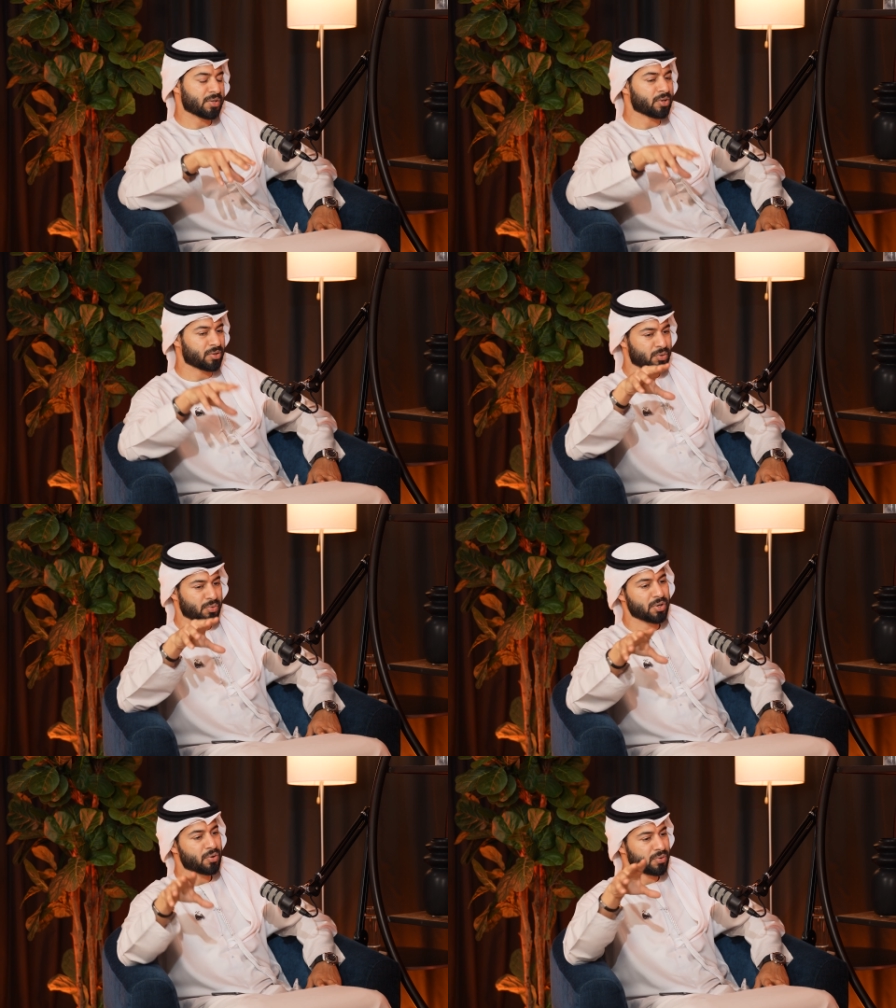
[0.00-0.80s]
Nicholas,
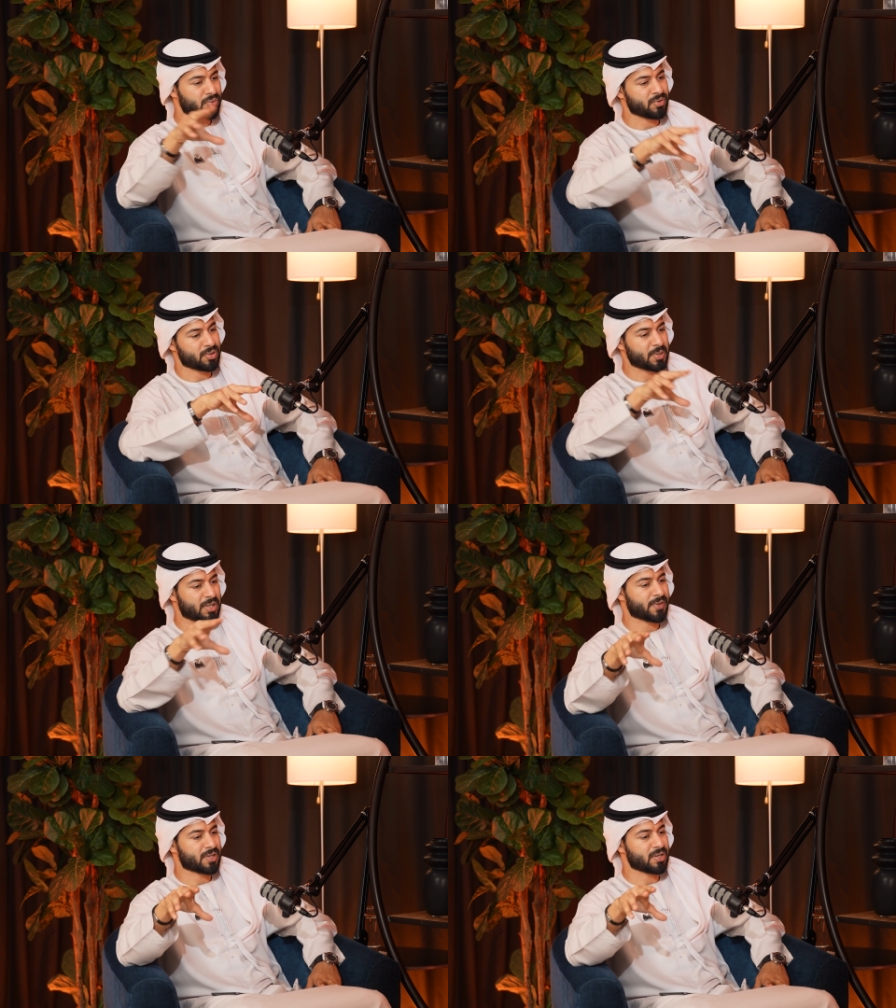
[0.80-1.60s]
when you're going to those
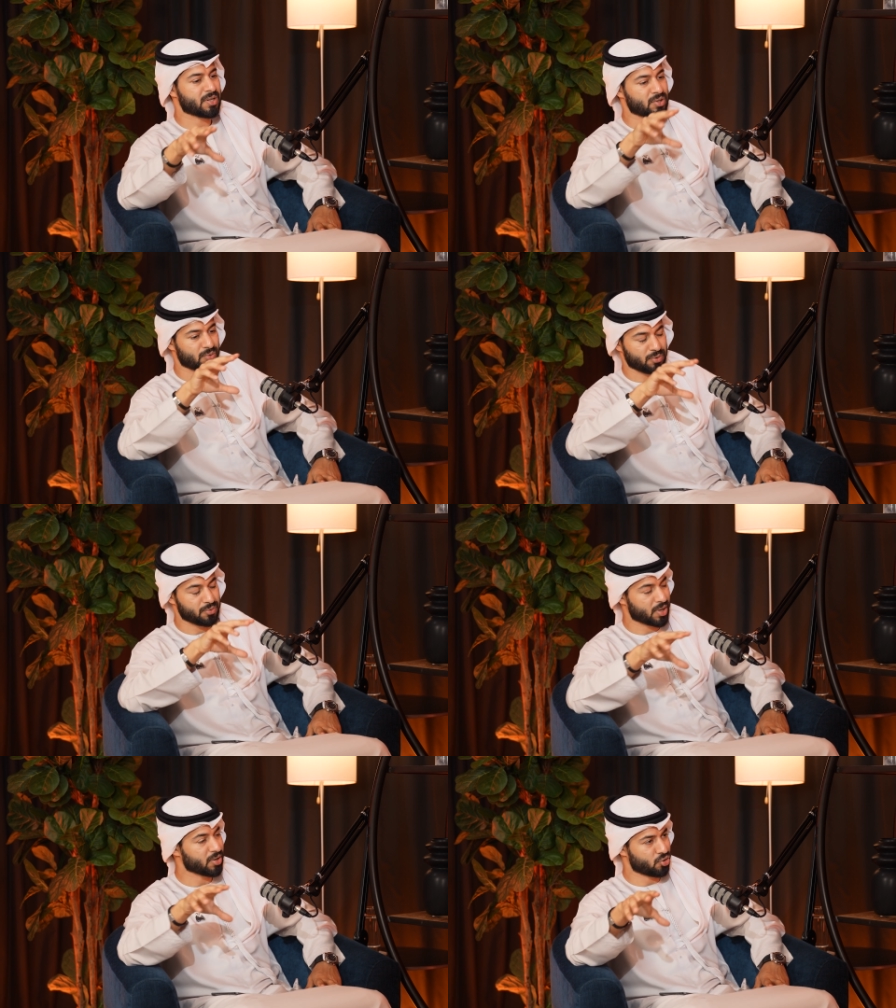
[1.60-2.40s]
specific cities or
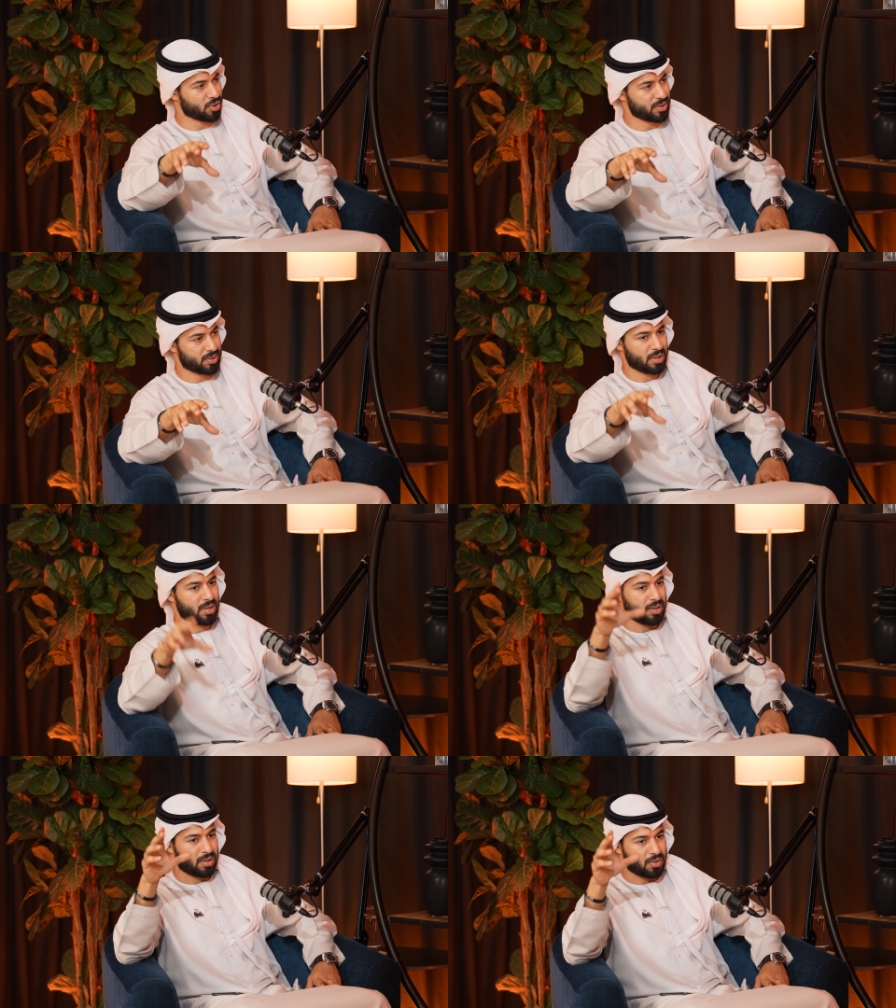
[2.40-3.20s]
those countries,
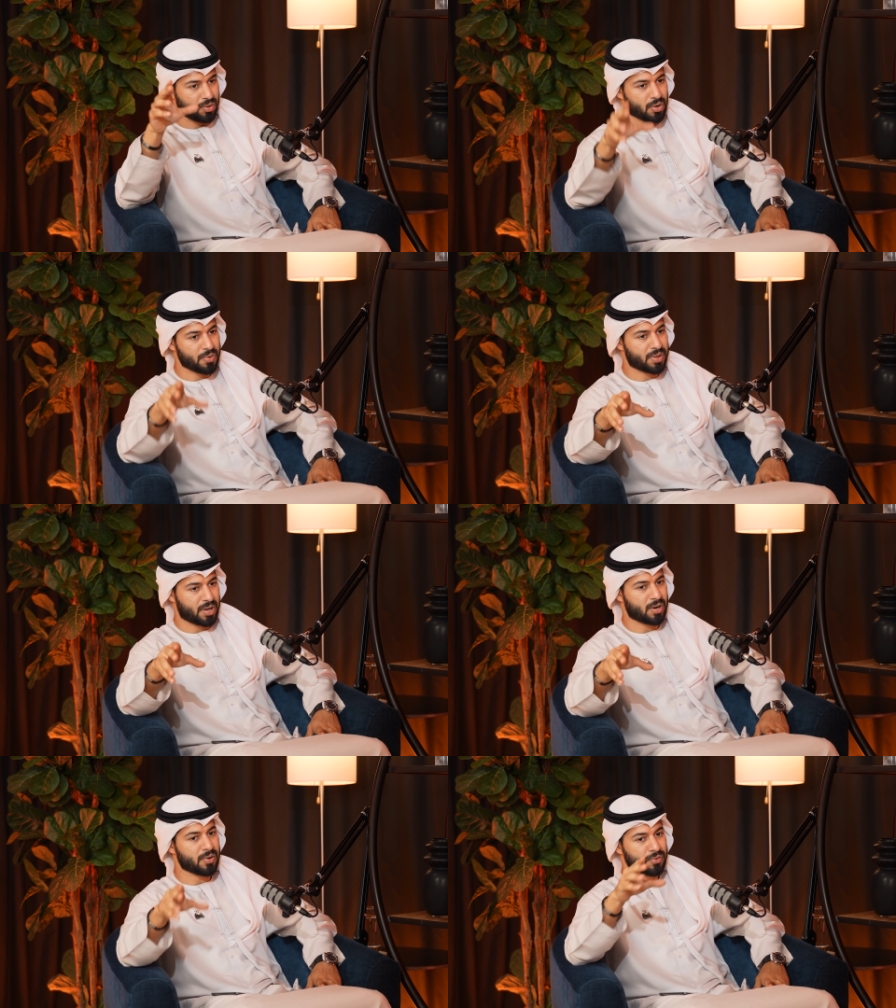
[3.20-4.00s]
you're going
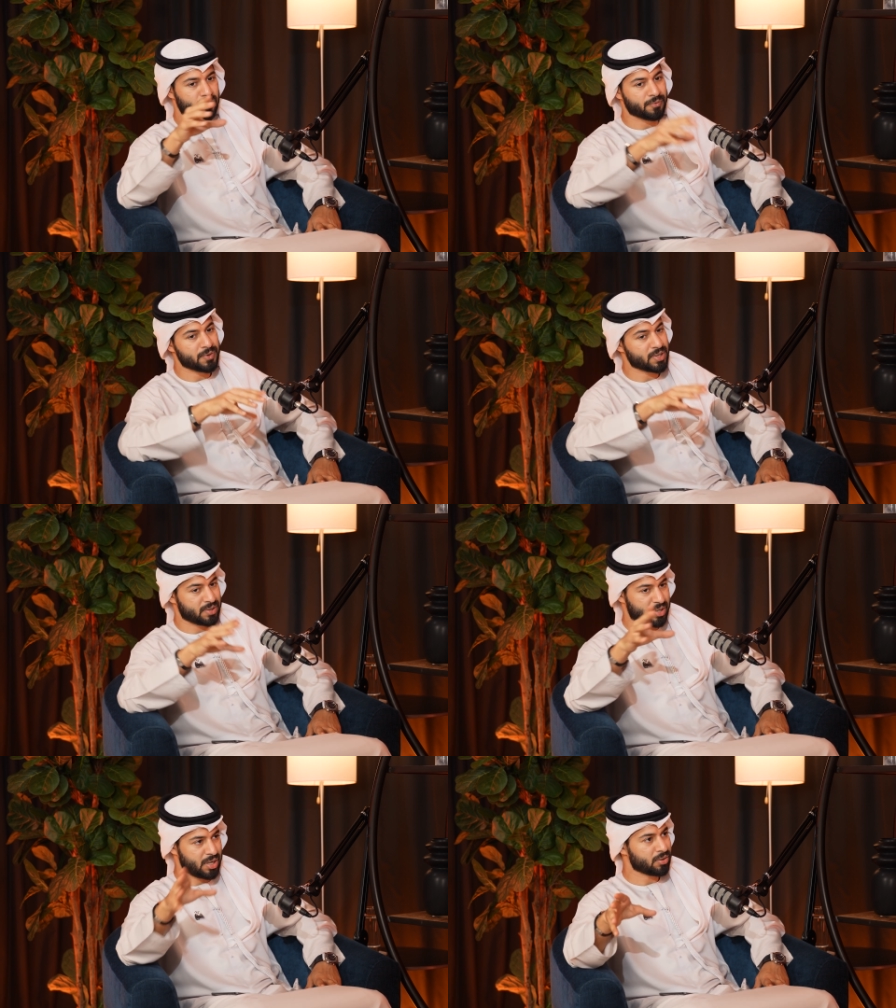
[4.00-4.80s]
there to
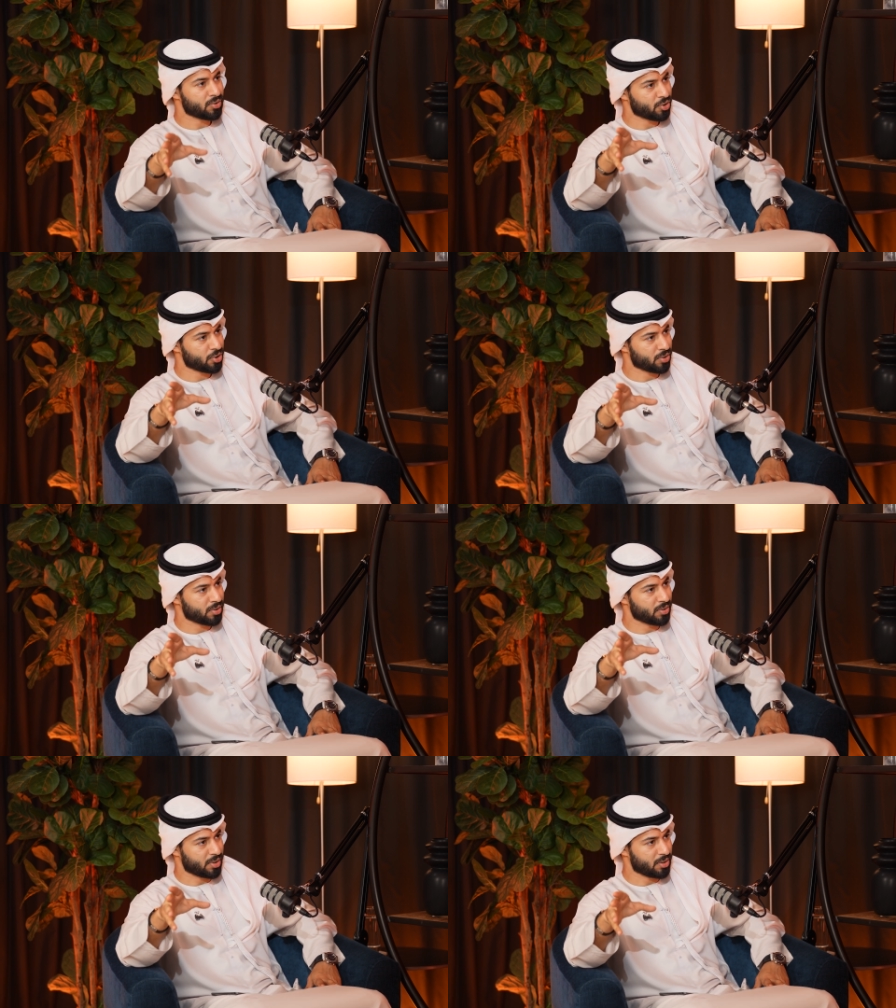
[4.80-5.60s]
visit dealers,
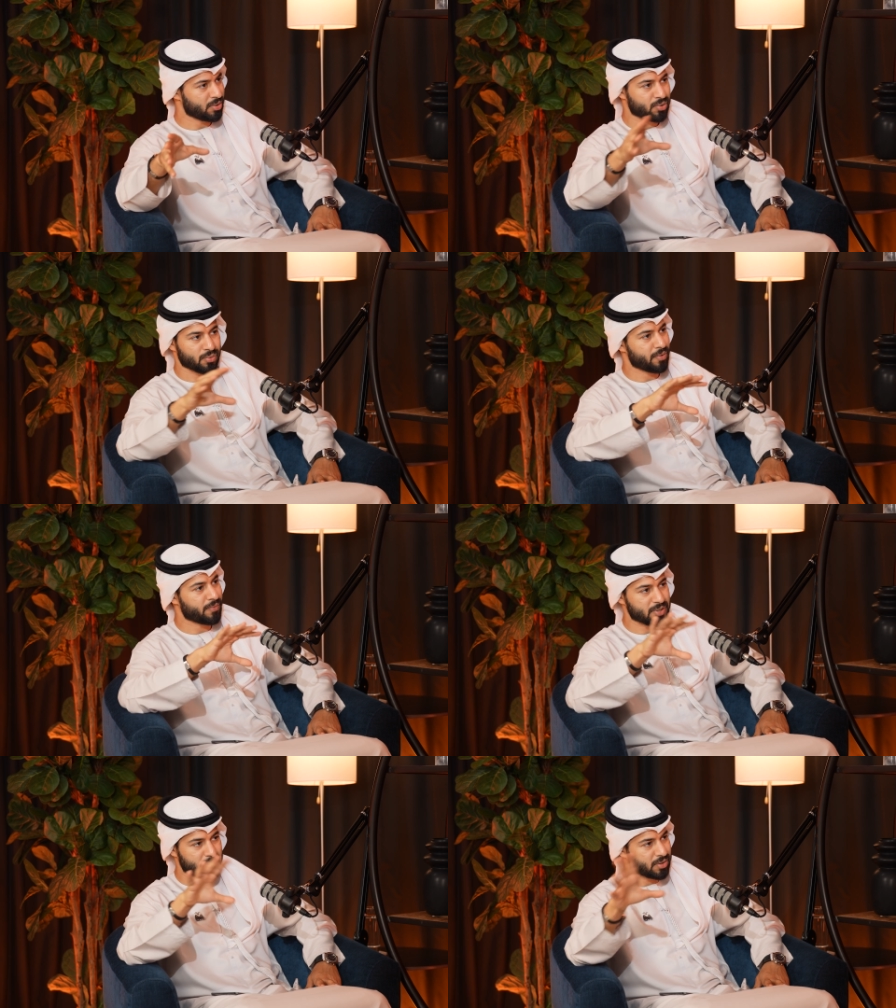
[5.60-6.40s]
or you
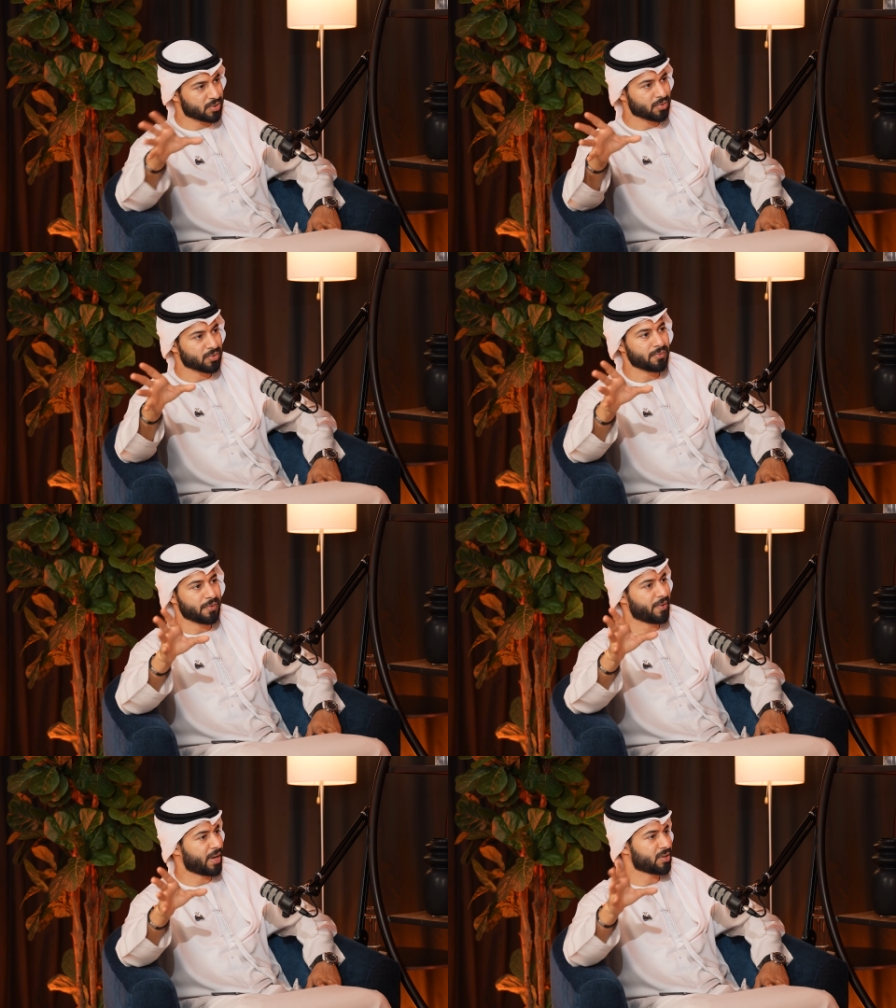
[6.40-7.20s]
visit a certain
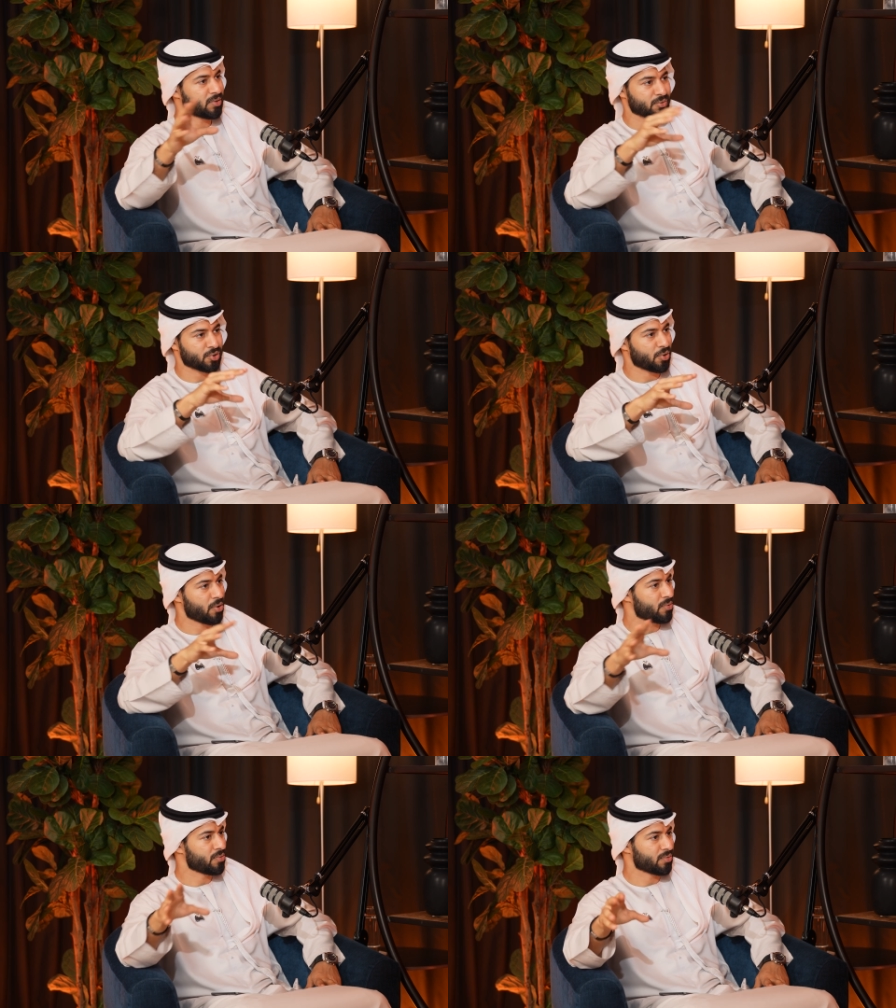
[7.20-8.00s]
event or
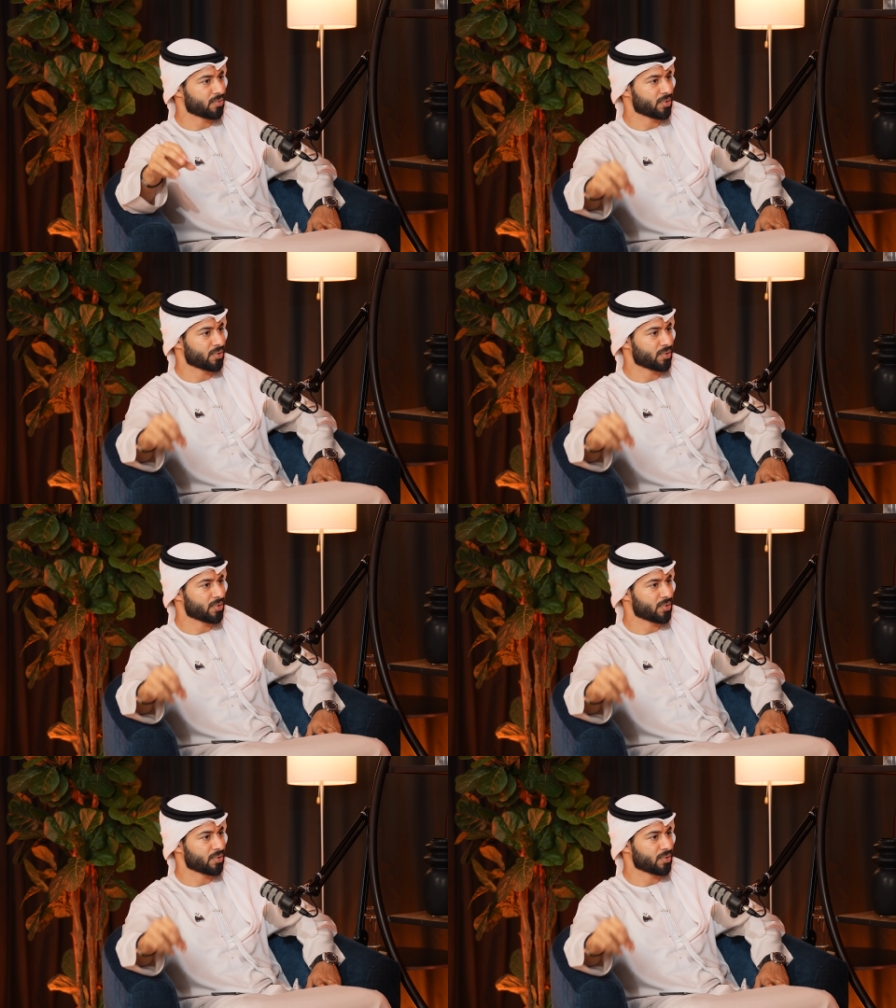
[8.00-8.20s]
show, or